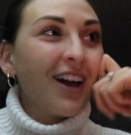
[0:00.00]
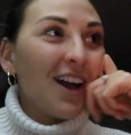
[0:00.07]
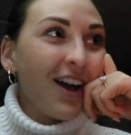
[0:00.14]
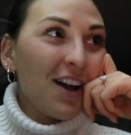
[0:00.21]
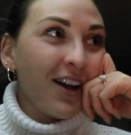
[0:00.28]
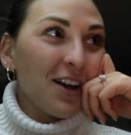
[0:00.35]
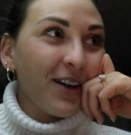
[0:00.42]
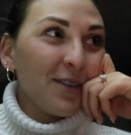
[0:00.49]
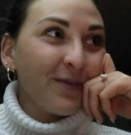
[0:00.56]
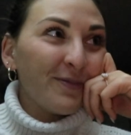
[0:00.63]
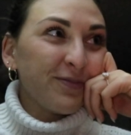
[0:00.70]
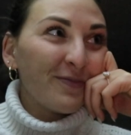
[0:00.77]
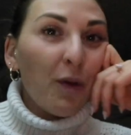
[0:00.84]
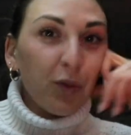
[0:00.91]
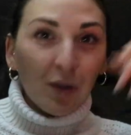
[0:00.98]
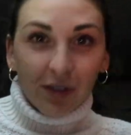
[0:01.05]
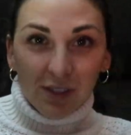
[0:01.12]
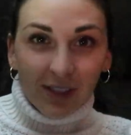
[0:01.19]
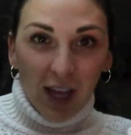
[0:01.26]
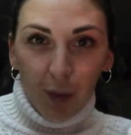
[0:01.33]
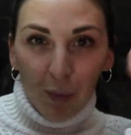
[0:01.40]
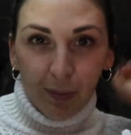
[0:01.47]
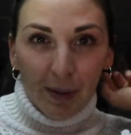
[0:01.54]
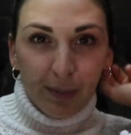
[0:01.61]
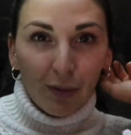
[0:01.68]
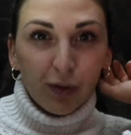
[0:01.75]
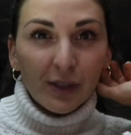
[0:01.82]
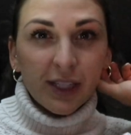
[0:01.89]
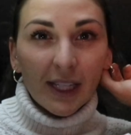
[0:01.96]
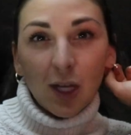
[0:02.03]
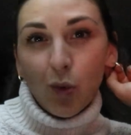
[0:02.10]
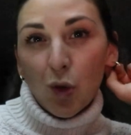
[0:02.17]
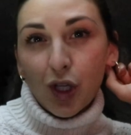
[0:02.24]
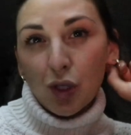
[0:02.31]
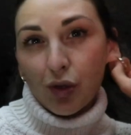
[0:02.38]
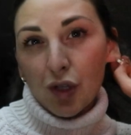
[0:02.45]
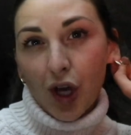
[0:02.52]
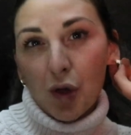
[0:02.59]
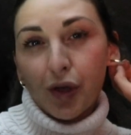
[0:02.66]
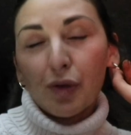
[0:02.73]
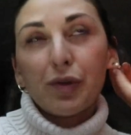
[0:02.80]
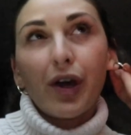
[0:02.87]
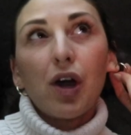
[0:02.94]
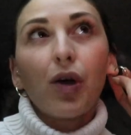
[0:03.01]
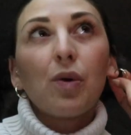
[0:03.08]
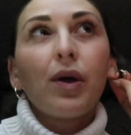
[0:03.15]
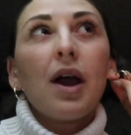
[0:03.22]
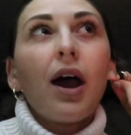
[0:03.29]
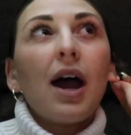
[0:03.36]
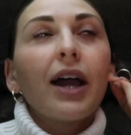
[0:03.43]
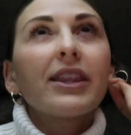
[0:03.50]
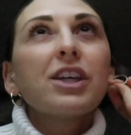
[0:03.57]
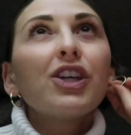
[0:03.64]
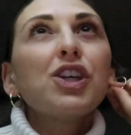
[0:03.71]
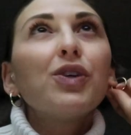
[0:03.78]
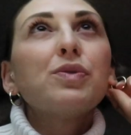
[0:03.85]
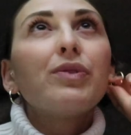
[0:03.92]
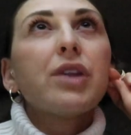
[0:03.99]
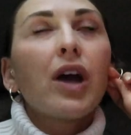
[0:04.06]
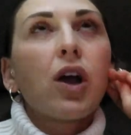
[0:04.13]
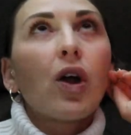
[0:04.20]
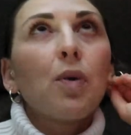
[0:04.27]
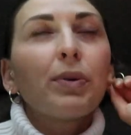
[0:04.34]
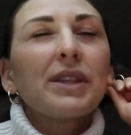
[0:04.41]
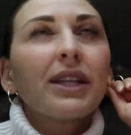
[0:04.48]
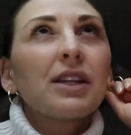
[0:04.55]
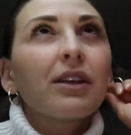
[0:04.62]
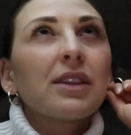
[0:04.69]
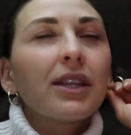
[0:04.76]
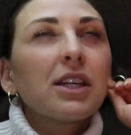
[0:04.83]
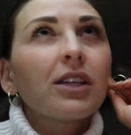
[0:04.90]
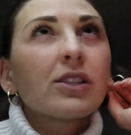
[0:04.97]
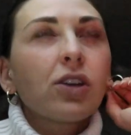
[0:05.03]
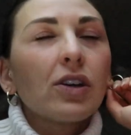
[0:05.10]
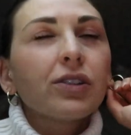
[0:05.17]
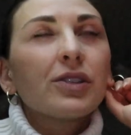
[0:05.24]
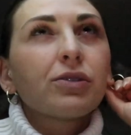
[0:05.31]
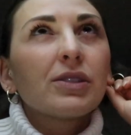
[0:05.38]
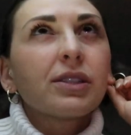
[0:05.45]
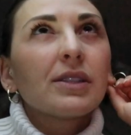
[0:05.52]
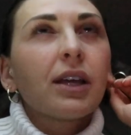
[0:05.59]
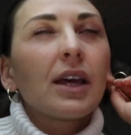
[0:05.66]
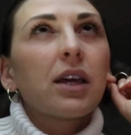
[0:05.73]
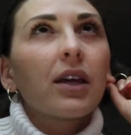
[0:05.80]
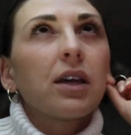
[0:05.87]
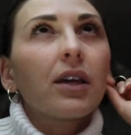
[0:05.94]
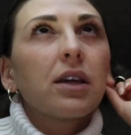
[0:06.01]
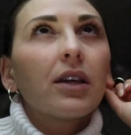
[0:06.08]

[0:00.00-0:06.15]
um, i will say when people say like when you'll know you'll know i think you know but then i think it's also like